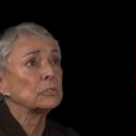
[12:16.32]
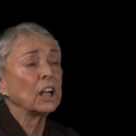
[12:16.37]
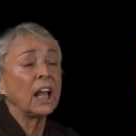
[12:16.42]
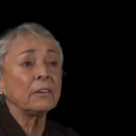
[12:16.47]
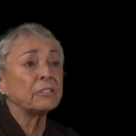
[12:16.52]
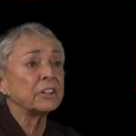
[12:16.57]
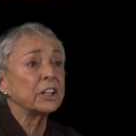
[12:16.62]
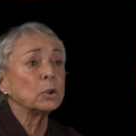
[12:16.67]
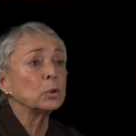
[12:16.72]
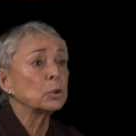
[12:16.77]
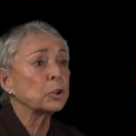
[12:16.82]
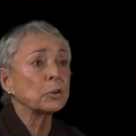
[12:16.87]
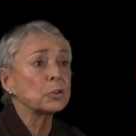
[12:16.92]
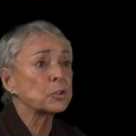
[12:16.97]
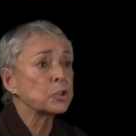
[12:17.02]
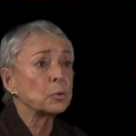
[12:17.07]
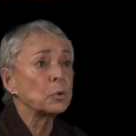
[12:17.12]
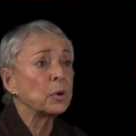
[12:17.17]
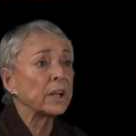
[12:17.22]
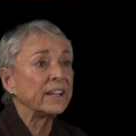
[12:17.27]
I've killed her
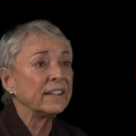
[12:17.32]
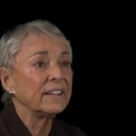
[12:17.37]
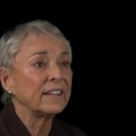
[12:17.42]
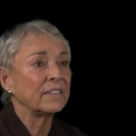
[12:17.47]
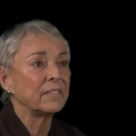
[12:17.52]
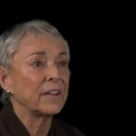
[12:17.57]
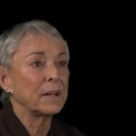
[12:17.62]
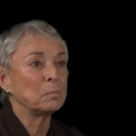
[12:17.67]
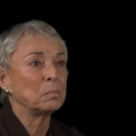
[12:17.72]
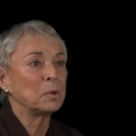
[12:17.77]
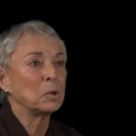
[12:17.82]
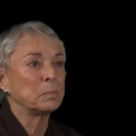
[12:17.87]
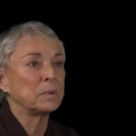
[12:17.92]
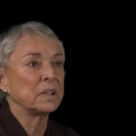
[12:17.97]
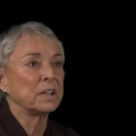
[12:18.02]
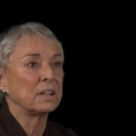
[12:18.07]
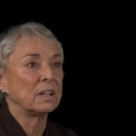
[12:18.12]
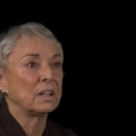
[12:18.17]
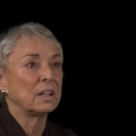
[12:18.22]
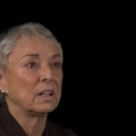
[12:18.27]
joy in that
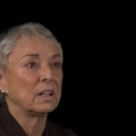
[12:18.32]
moment.